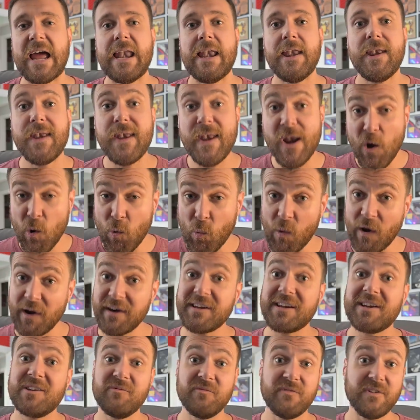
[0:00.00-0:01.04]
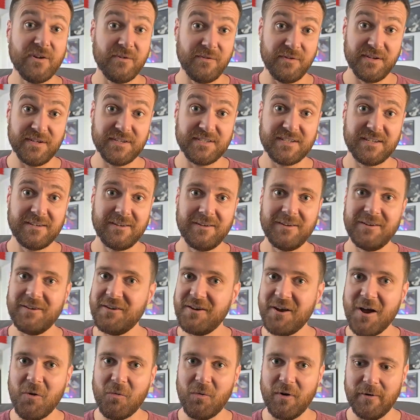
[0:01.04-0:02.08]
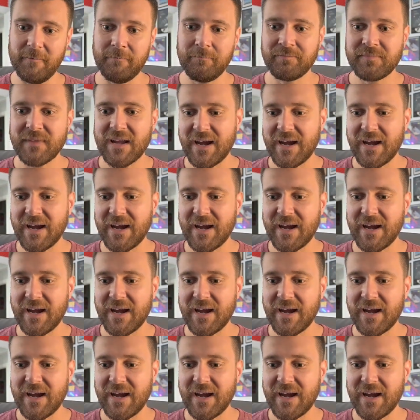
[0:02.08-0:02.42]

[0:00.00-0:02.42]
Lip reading: No one can view this. No one.